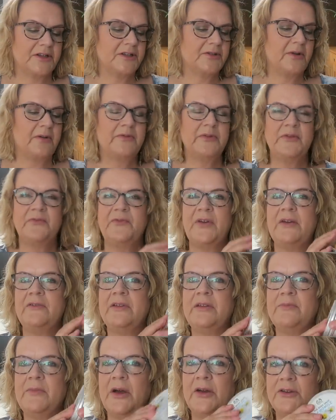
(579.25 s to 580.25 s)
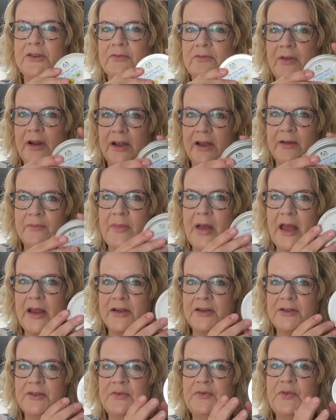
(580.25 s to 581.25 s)
So I would very much
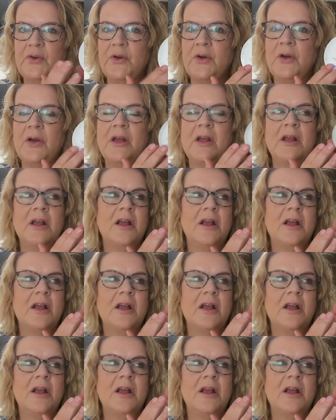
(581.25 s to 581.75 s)
recommend for